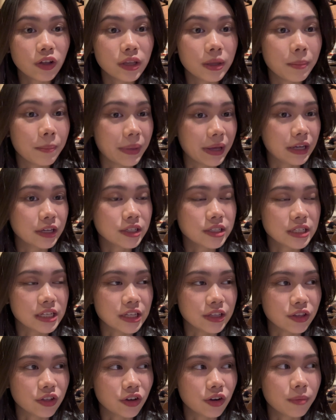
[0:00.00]
the biggest
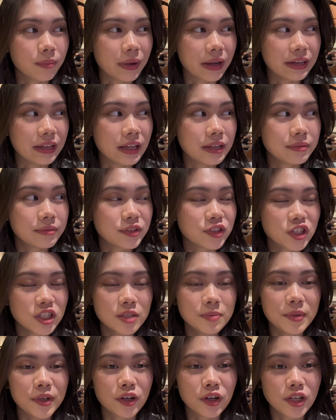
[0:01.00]
eater, but then
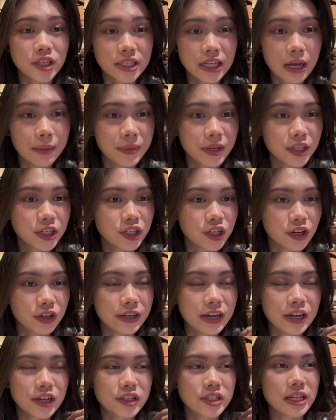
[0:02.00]
just because coming here
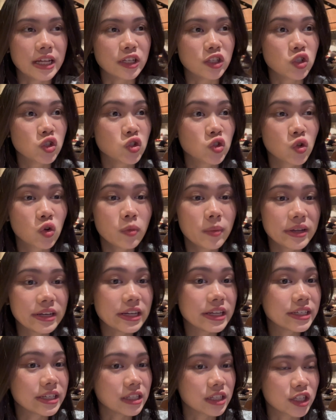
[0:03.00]
there's like so
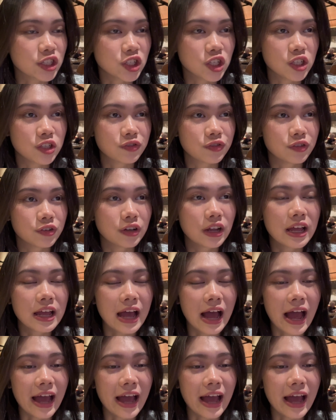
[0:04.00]
many delicious food,